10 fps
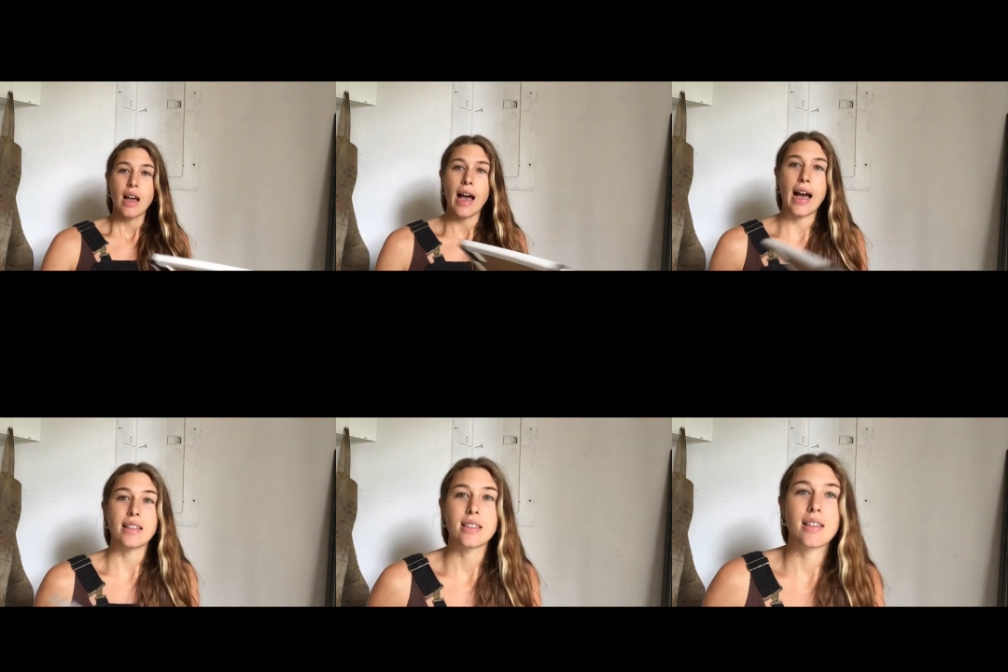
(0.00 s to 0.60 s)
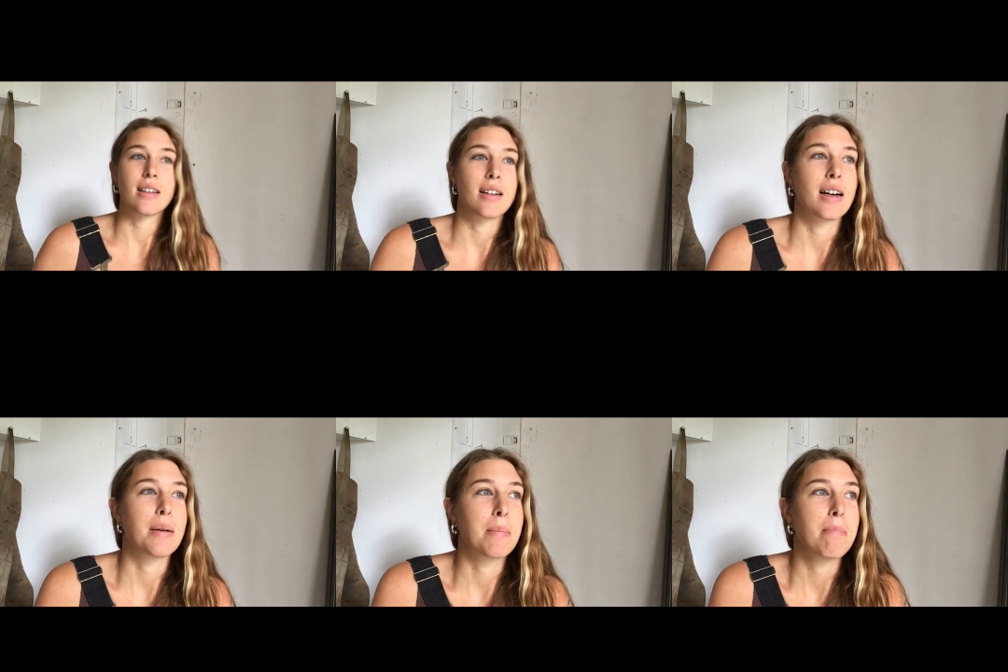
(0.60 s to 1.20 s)
at
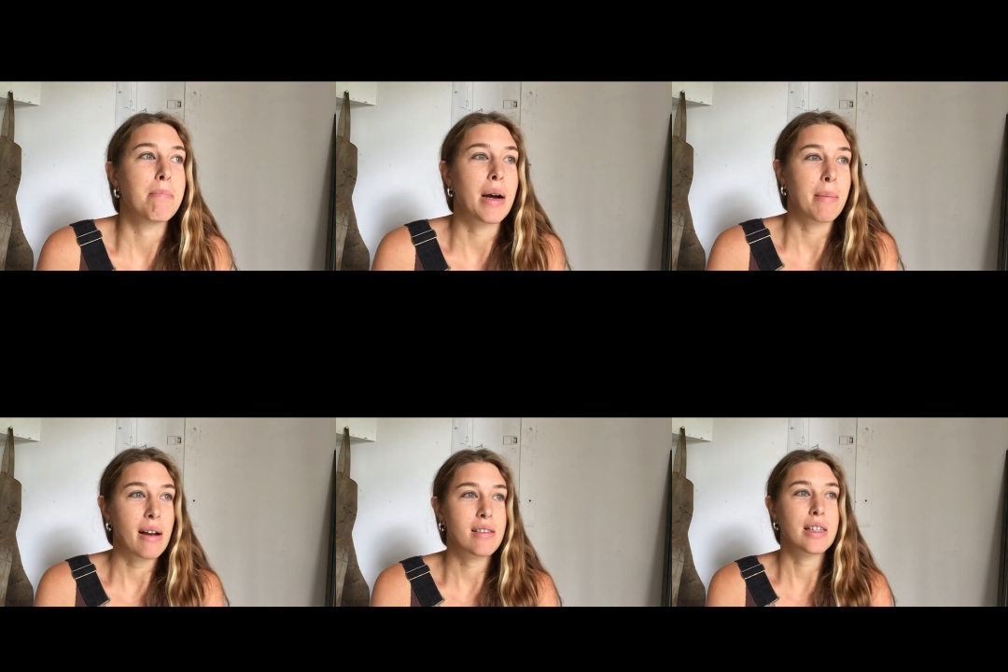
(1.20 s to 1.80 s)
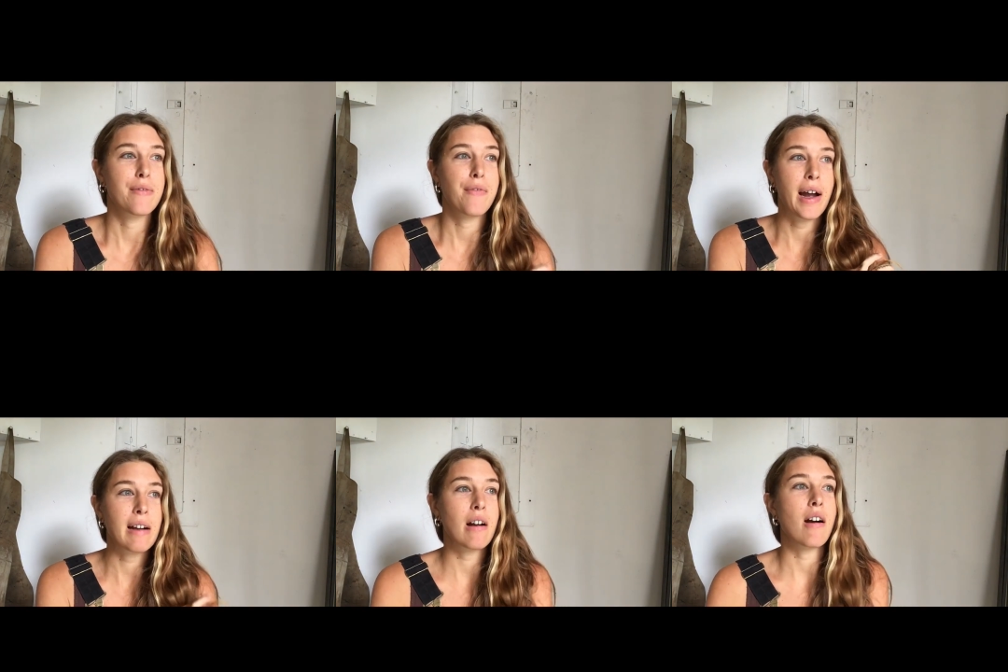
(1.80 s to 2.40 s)
uh, Maumasi
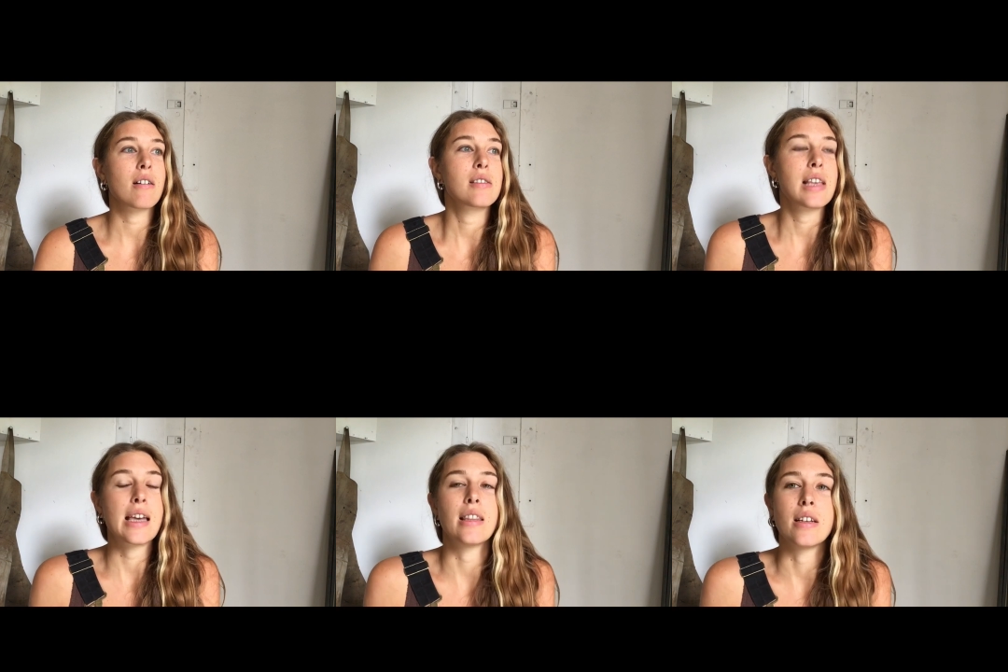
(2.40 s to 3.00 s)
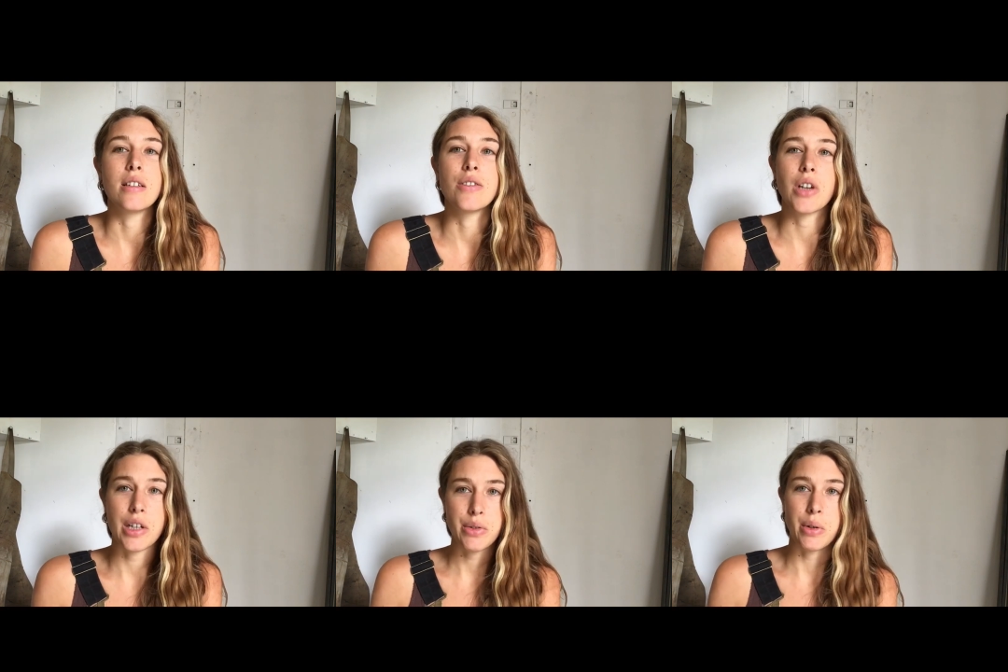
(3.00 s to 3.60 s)
Fire Arts, and then
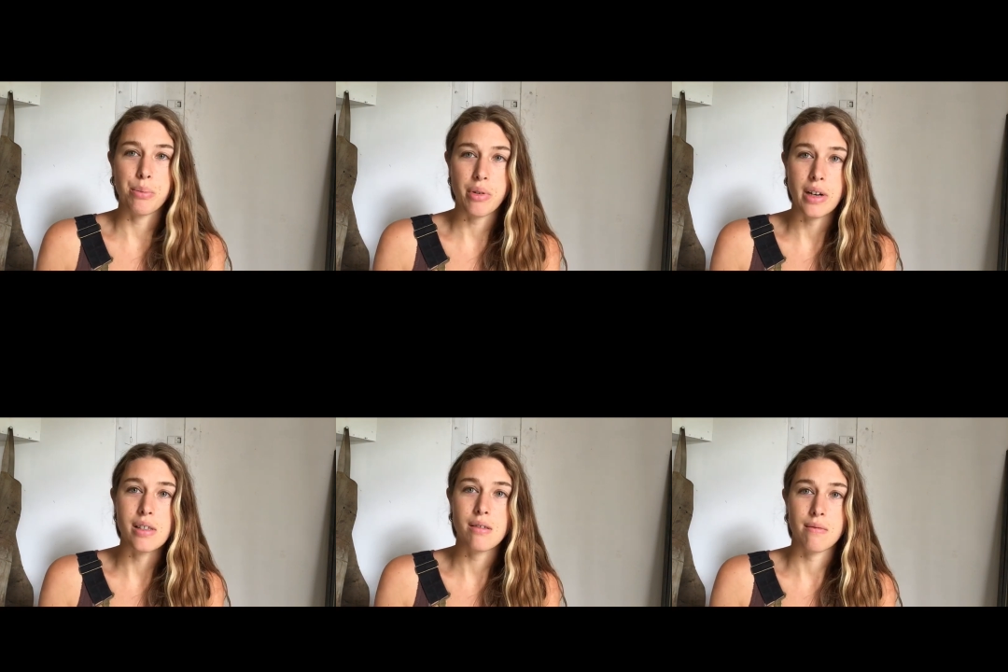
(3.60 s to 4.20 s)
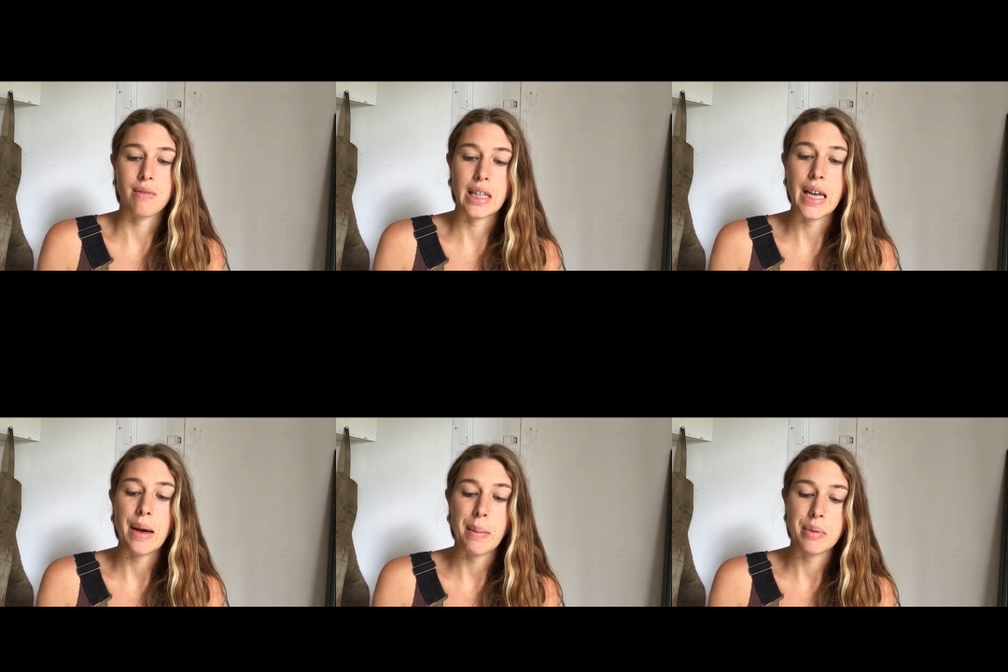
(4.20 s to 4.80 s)
Joshua Prince
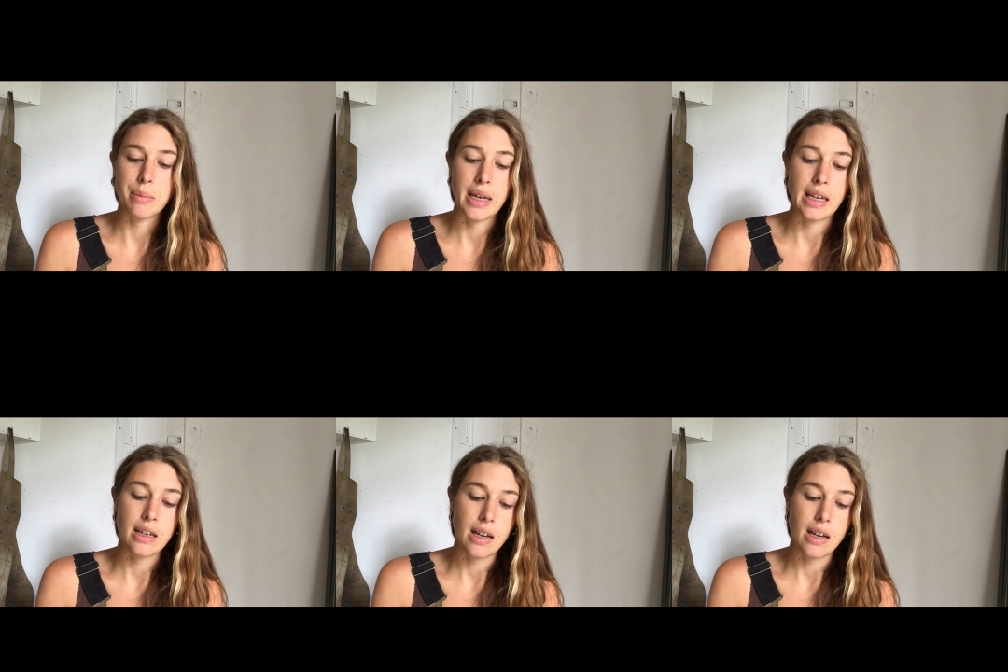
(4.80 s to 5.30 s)
really helped me.